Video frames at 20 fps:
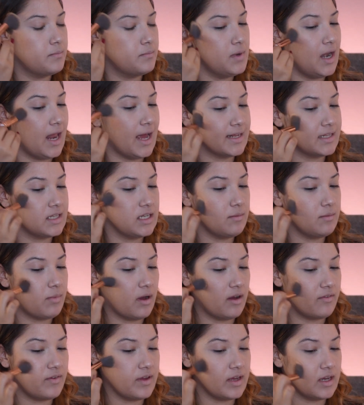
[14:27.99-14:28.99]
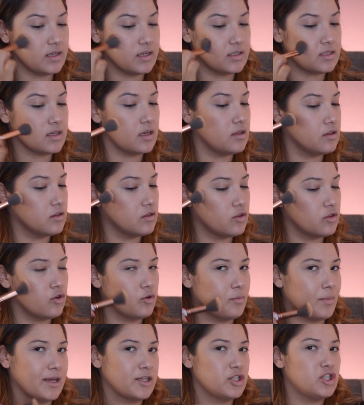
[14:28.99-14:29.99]
lightly buffing it in
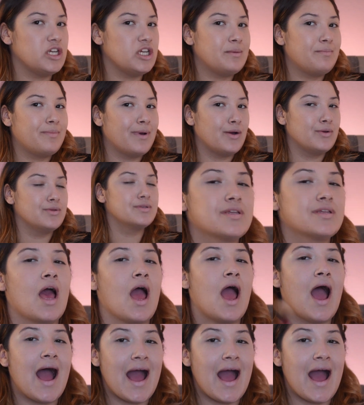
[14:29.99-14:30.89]
through my cheekbones.